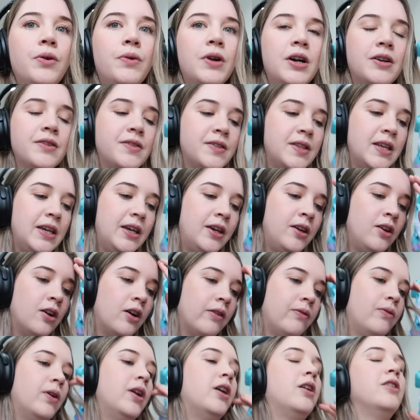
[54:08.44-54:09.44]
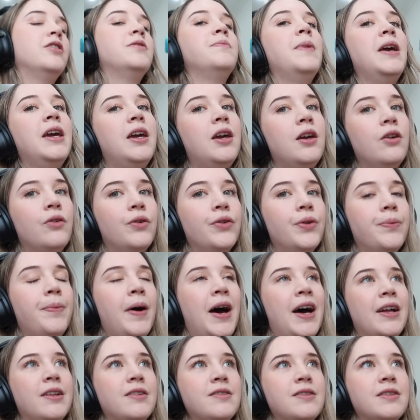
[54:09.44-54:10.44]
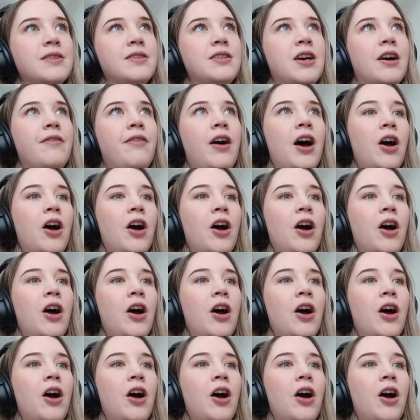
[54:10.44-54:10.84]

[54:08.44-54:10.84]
of what I was thinking of when I was making all the patterns and stuff.